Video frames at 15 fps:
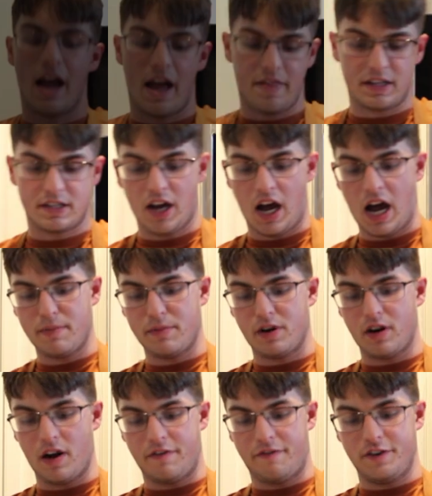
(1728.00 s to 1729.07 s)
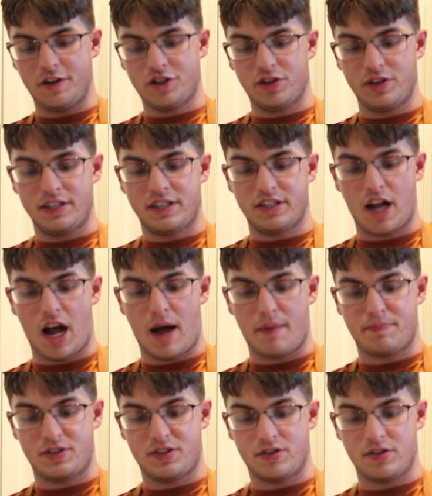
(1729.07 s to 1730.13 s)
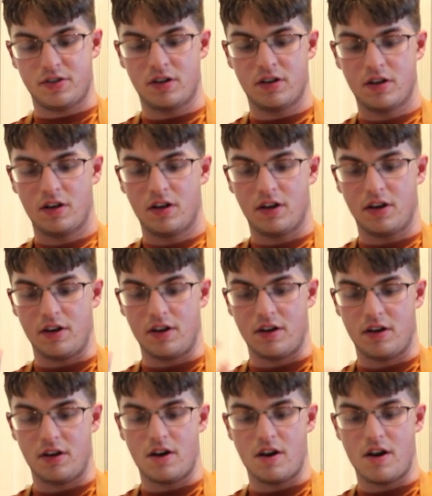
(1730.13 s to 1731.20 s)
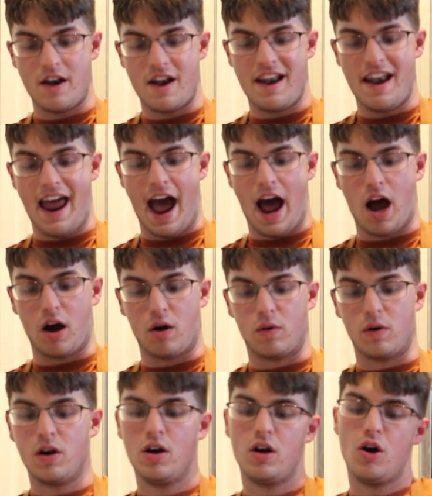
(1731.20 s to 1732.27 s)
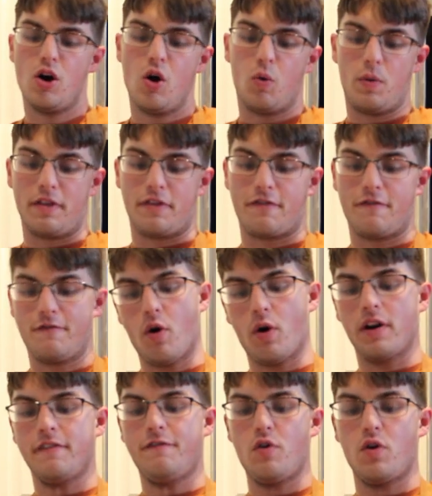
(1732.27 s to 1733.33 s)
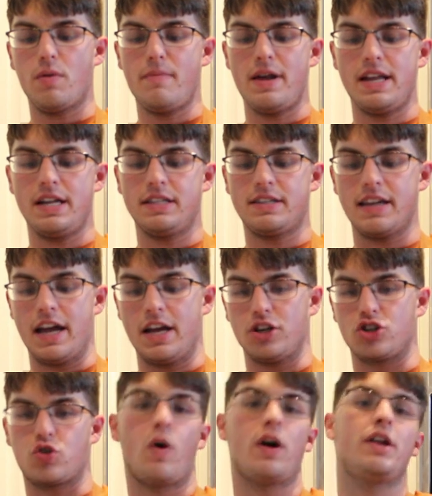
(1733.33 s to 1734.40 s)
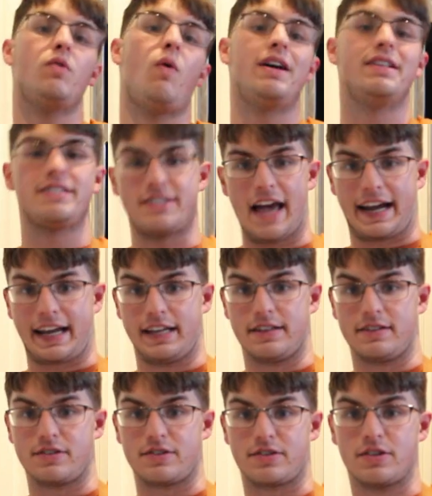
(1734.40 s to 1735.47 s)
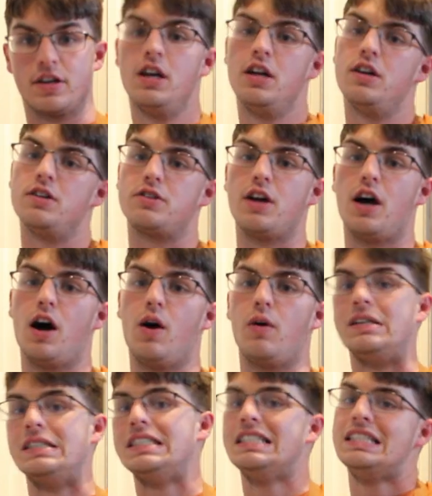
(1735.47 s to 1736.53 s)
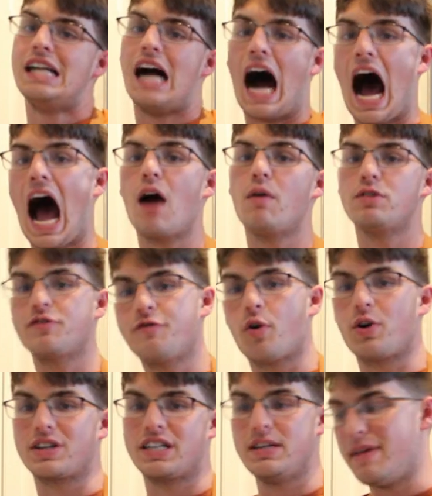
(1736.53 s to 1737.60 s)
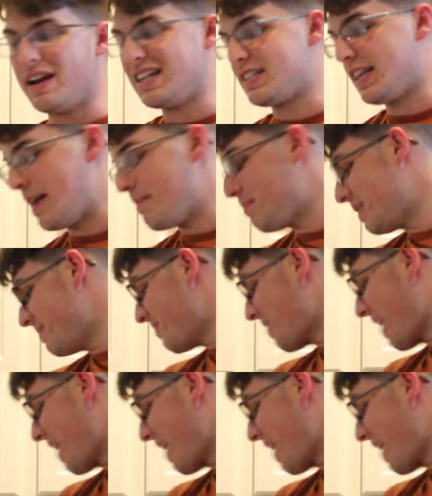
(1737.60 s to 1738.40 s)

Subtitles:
And the timer officially stops now with 44 minutes and 21 seconds. So I was 14 minutes late, but